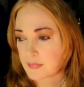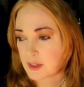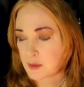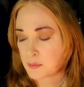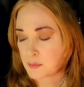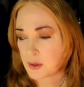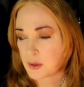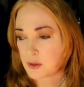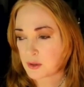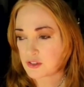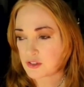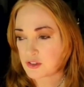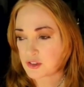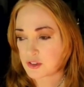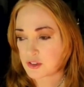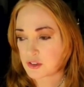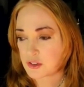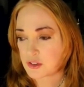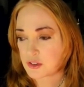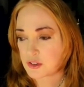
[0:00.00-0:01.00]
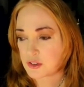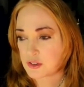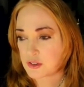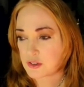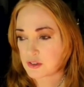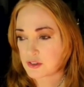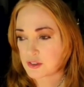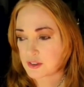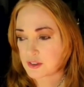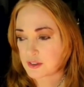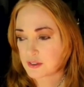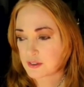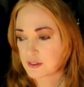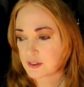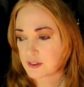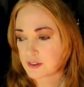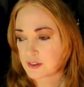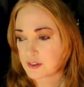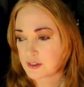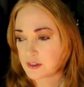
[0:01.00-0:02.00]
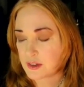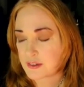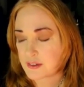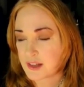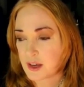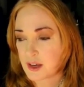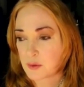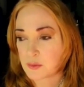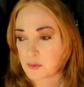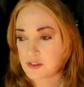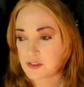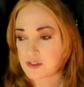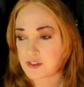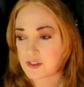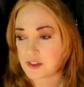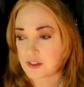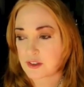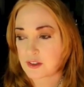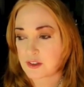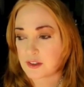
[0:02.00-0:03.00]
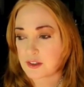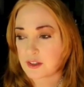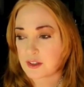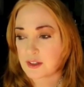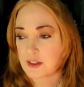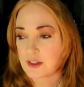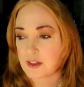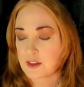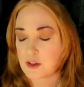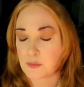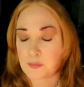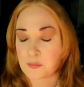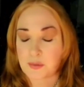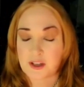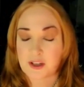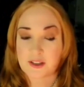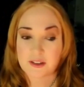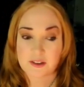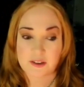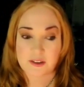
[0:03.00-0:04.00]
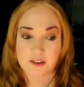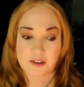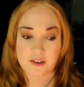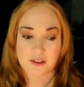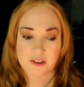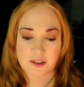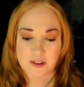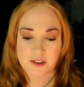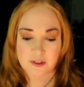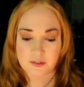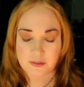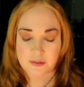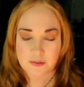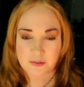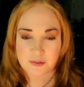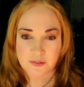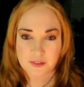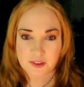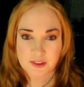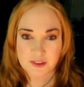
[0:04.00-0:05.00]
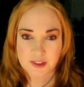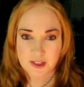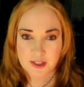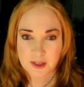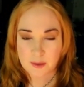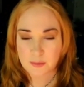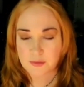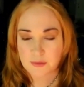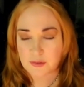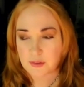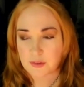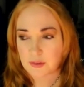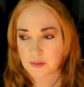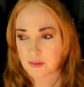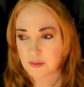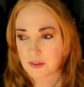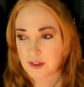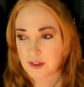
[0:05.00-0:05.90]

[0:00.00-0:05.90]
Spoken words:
posters, and that was the pinnacle of the time for